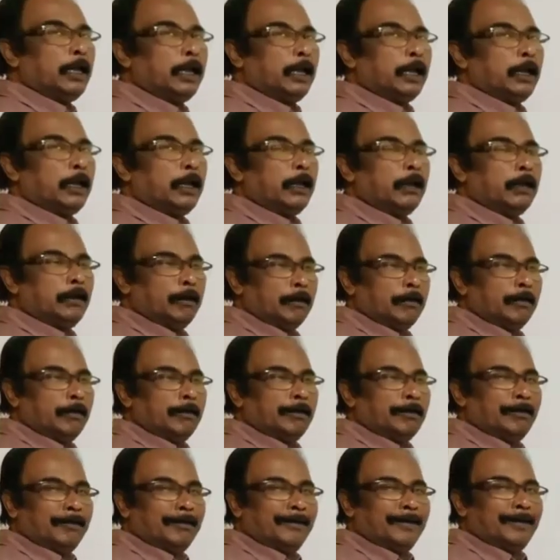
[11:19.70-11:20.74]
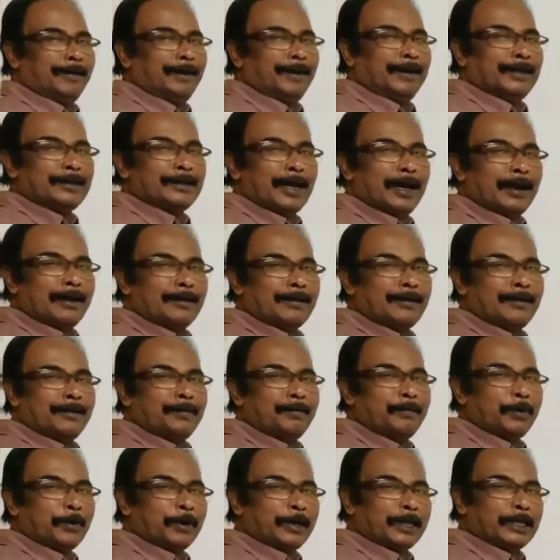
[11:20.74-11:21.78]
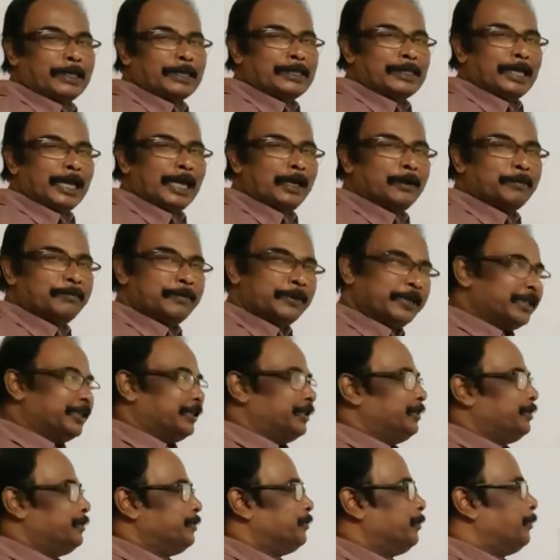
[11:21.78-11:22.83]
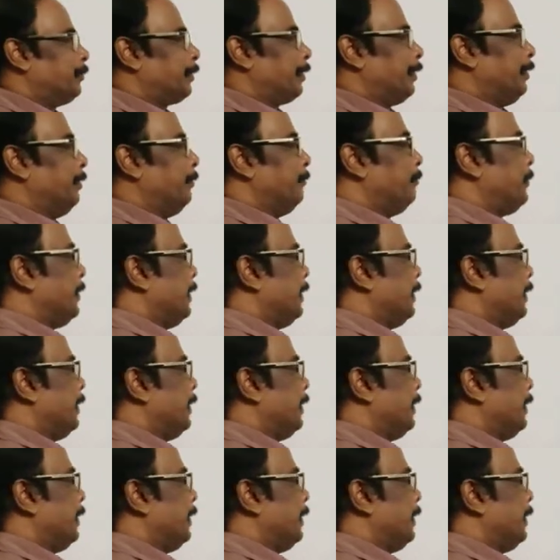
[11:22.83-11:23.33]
A is at potential V. Okay.